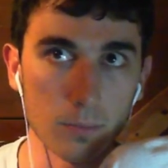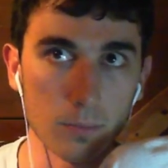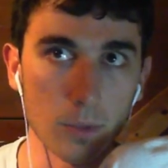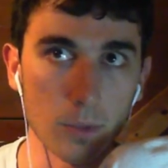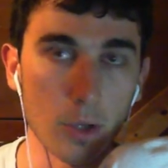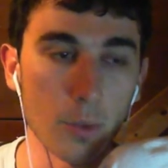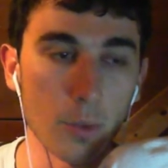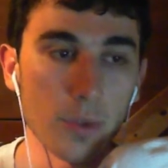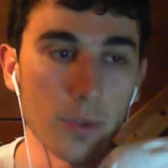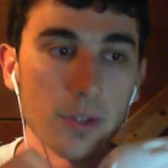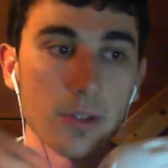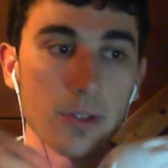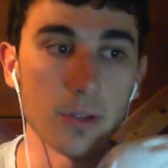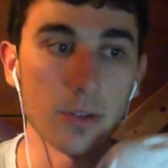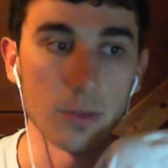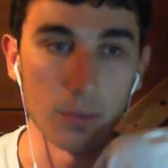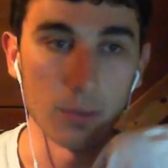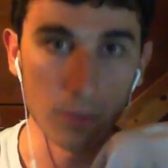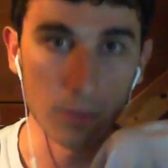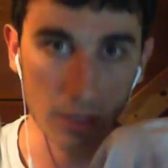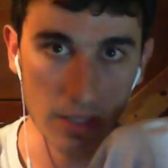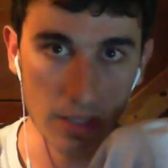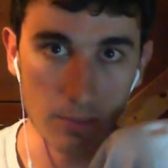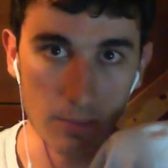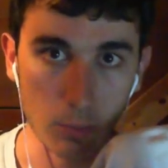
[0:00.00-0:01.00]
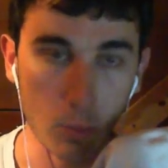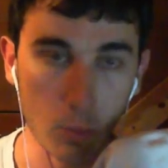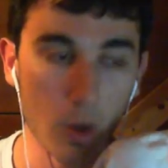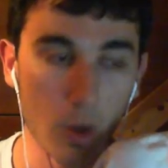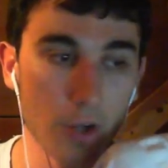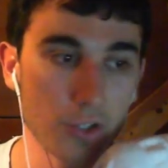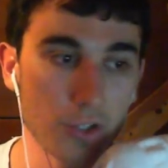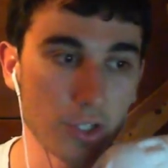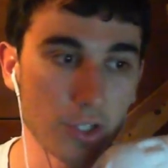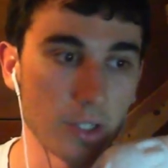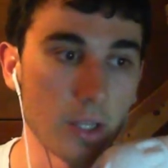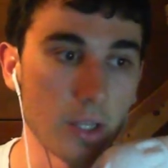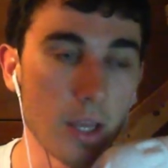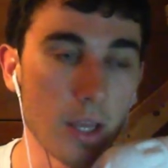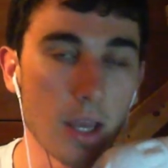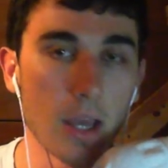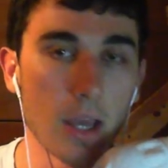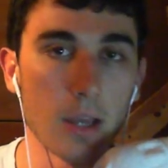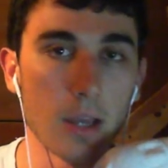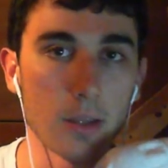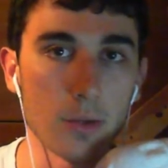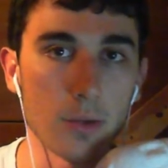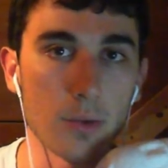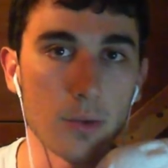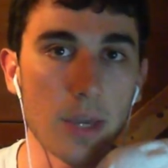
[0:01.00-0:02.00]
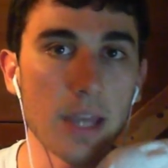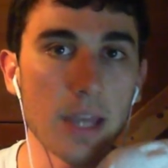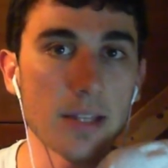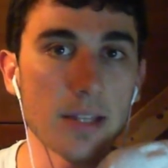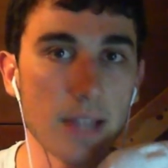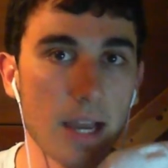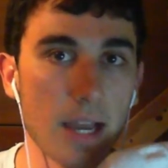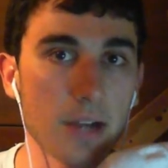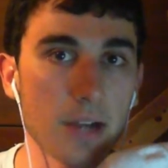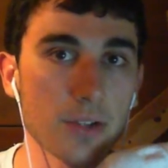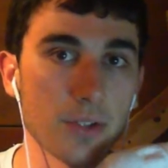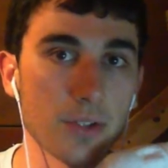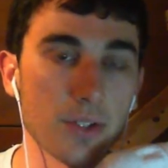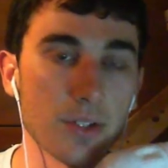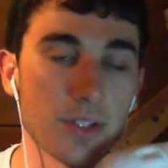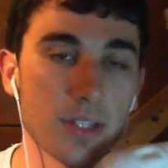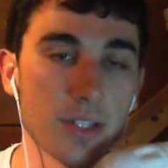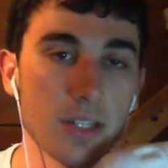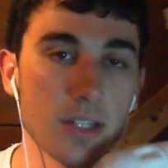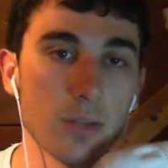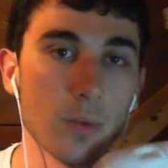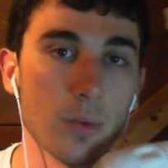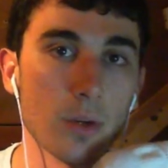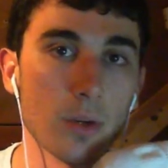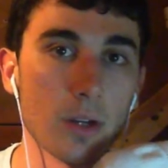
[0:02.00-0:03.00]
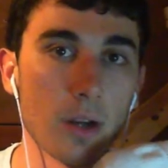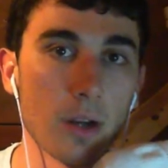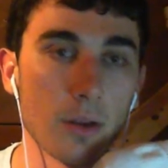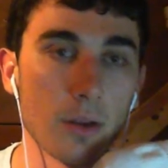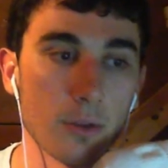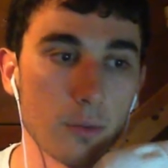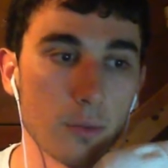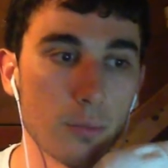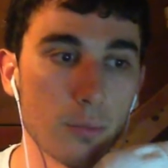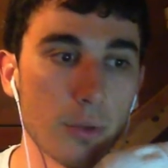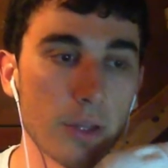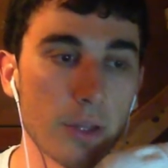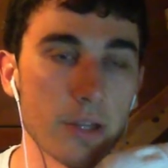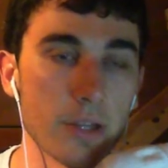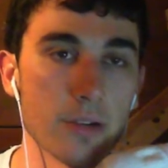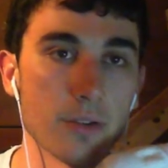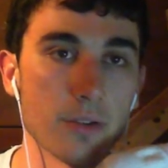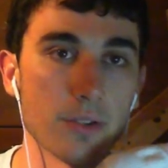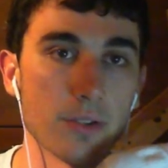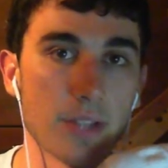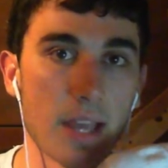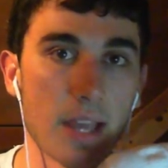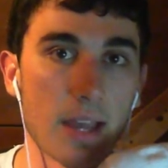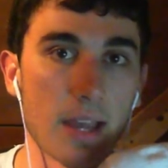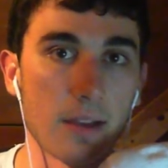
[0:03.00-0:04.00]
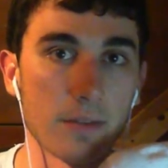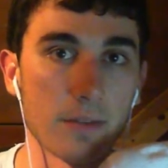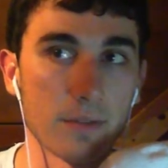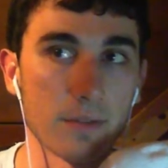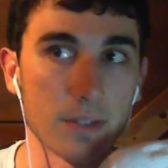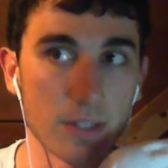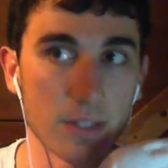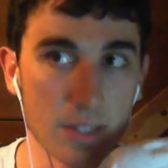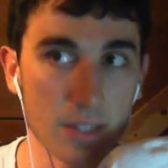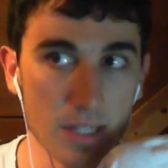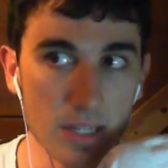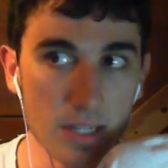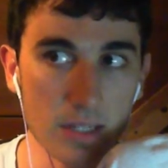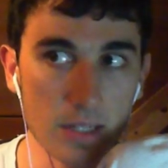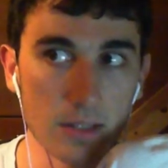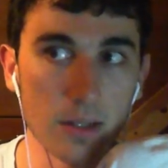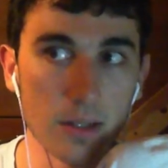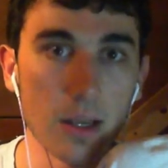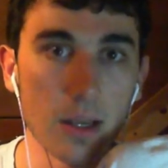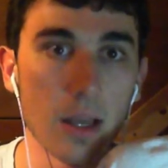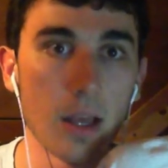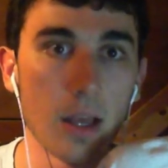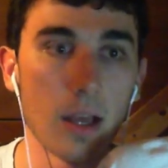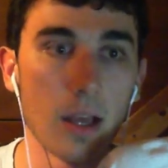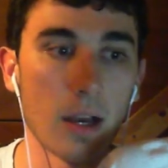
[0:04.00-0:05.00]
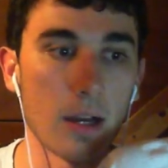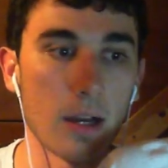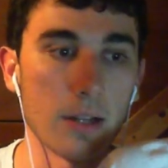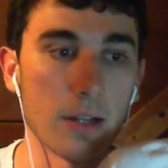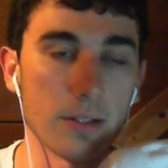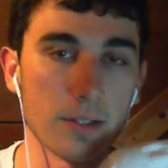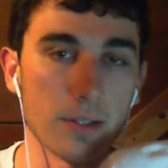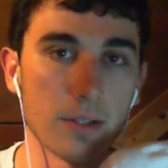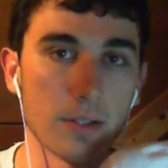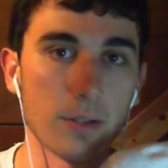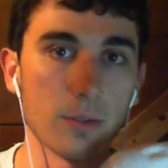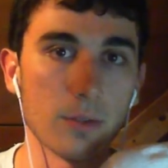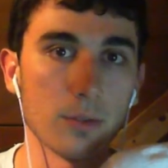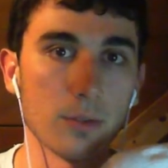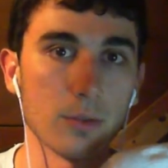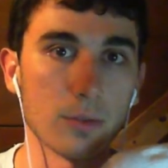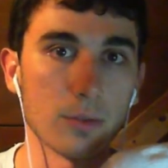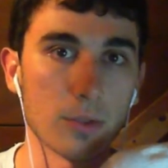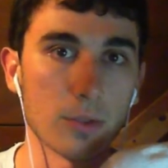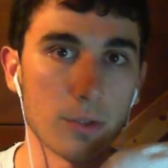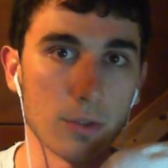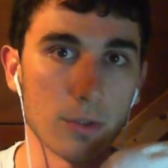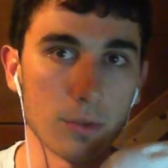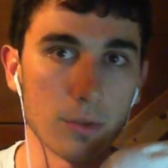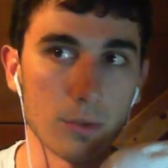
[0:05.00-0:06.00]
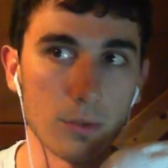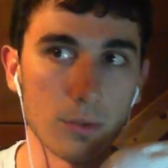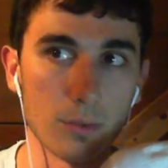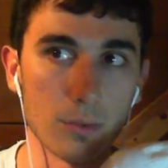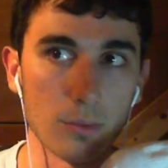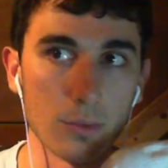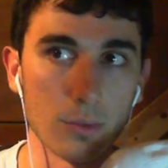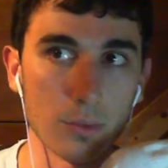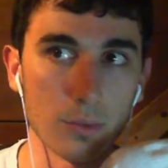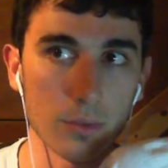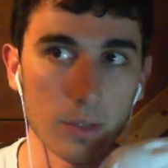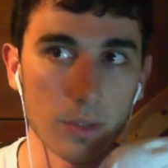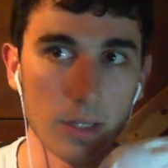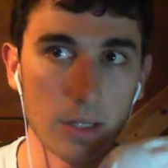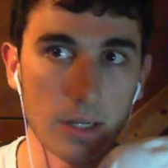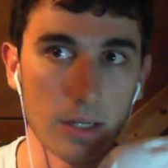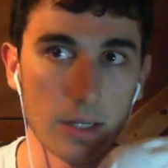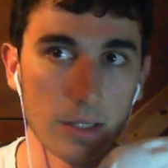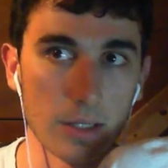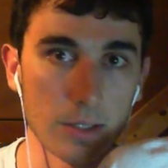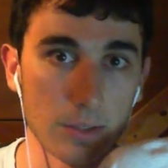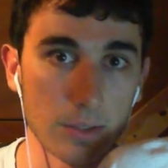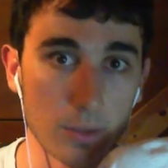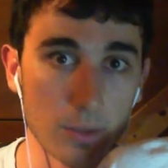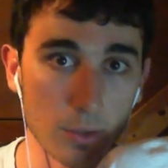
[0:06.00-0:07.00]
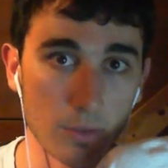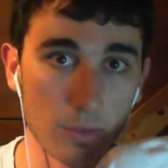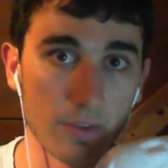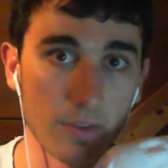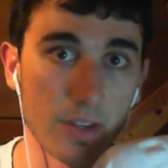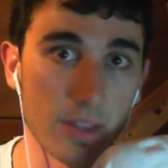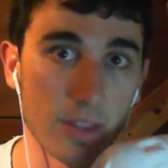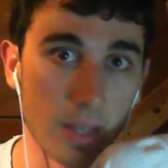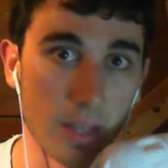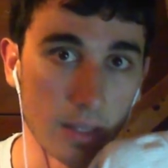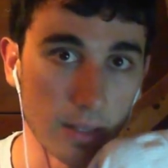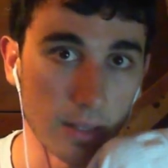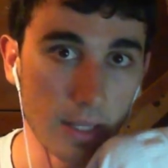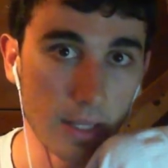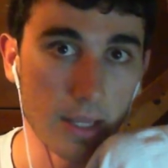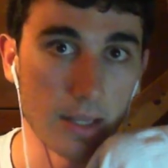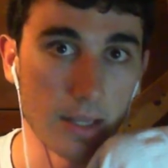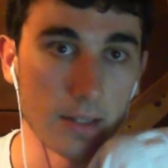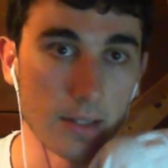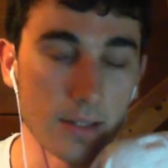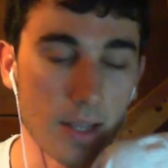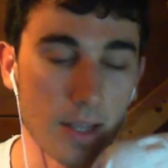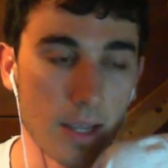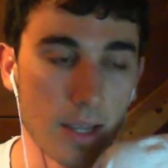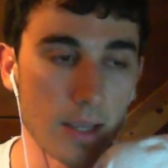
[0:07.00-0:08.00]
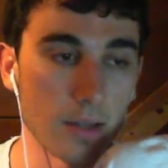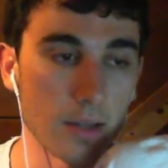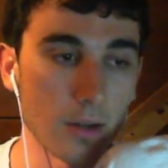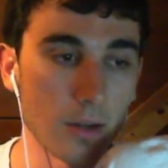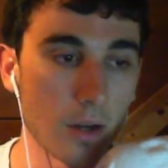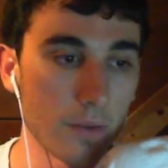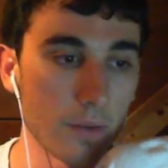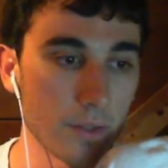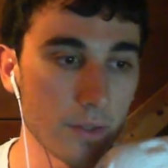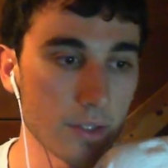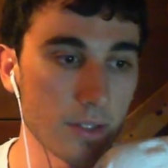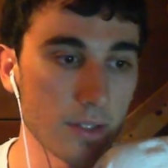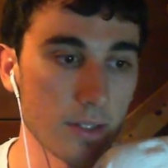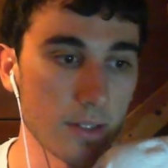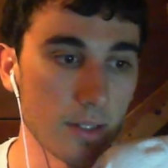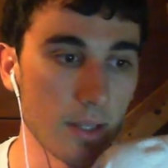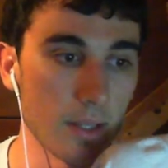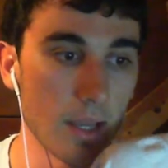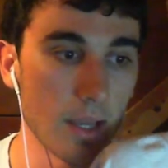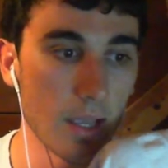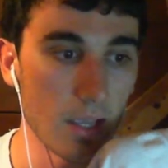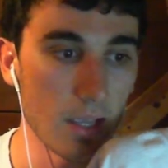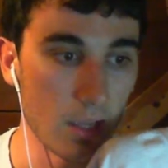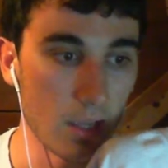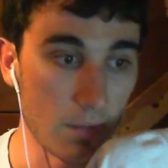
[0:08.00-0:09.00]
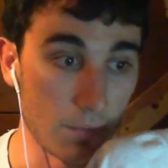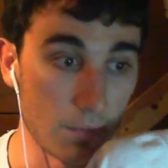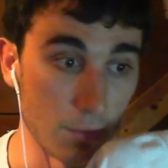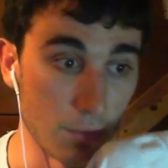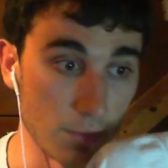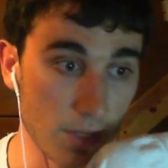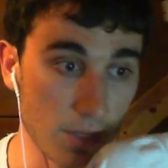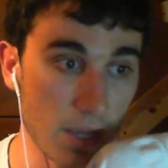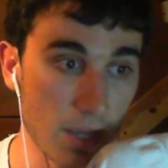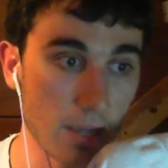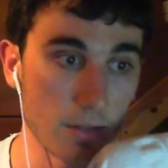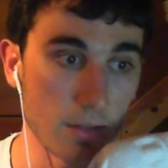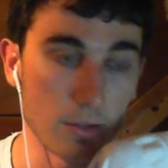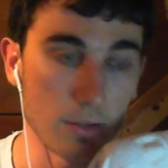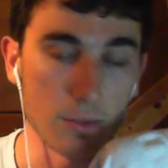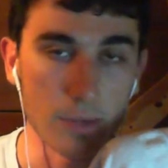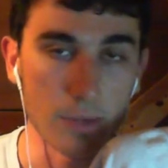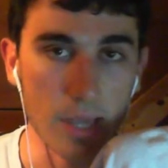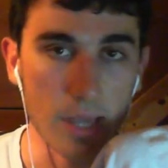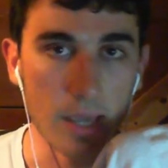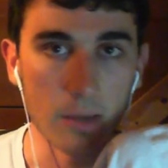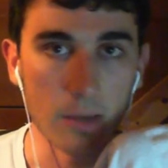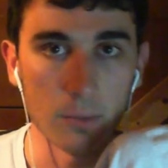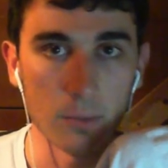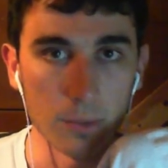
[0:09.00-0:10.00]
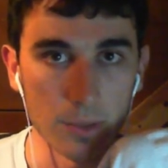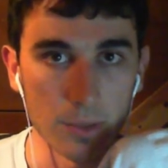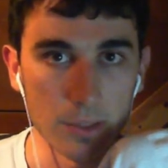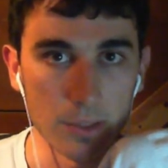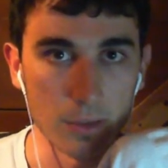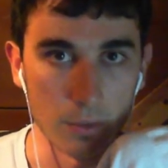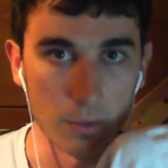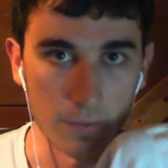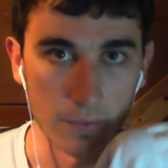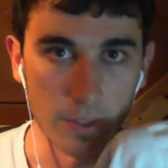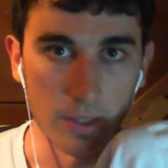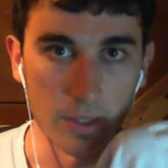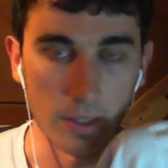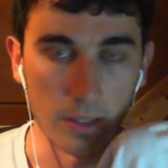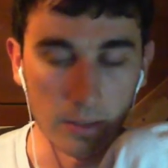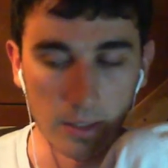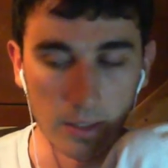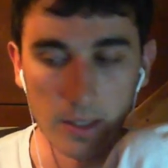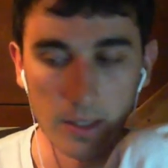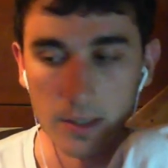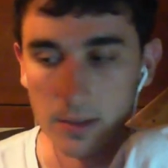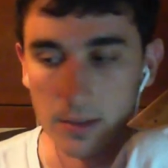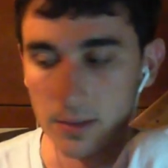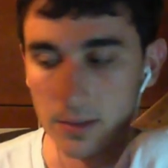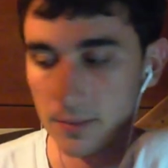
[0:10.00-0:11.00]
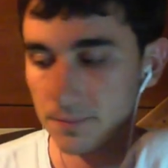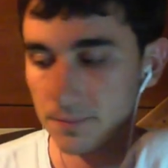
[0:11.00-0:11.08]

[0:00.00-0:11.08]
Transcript: go into keep watching. You can't actually see what other players have seen until you survey that land, and obviously if you're dead you can't really survey that land.